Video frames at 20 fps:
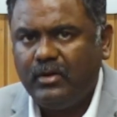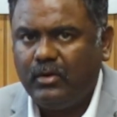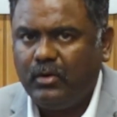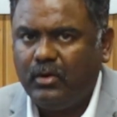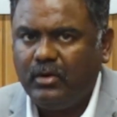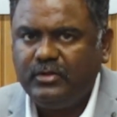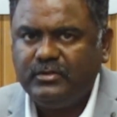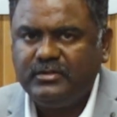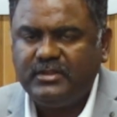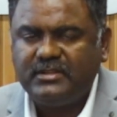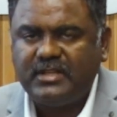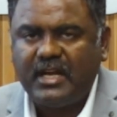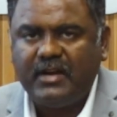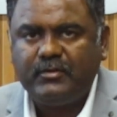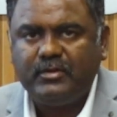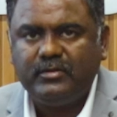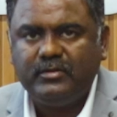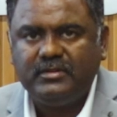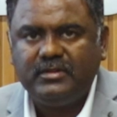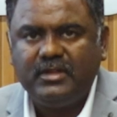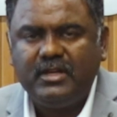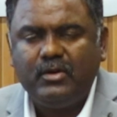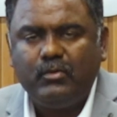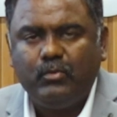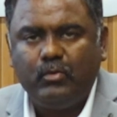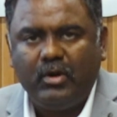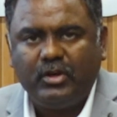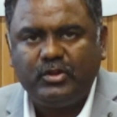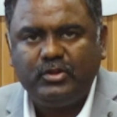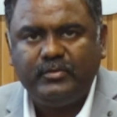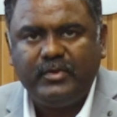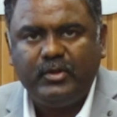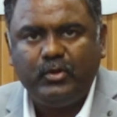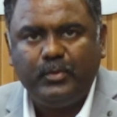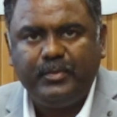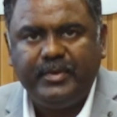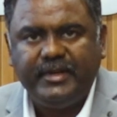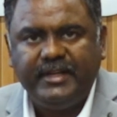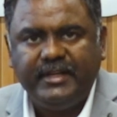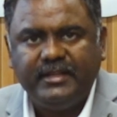All you just have to is walk to my
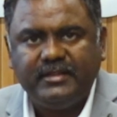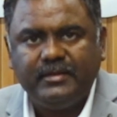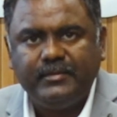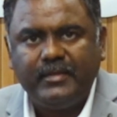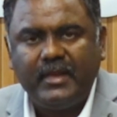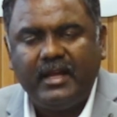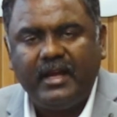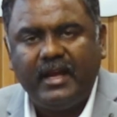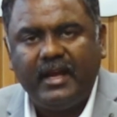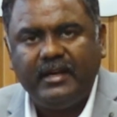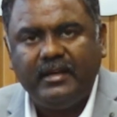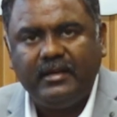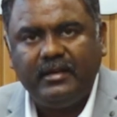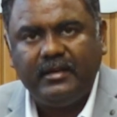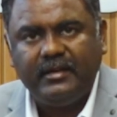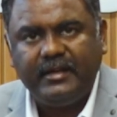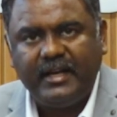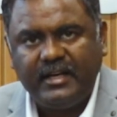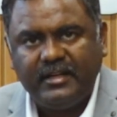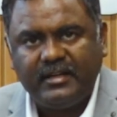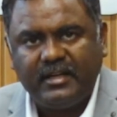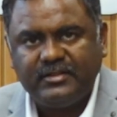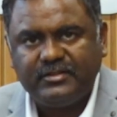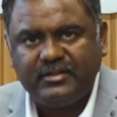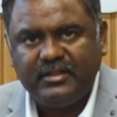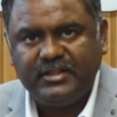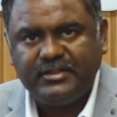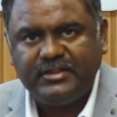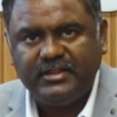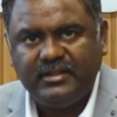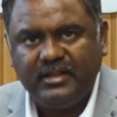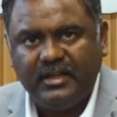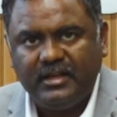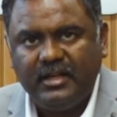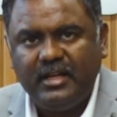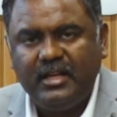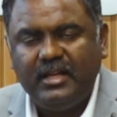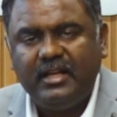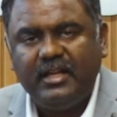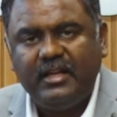OPD and get a consultation
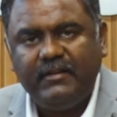done.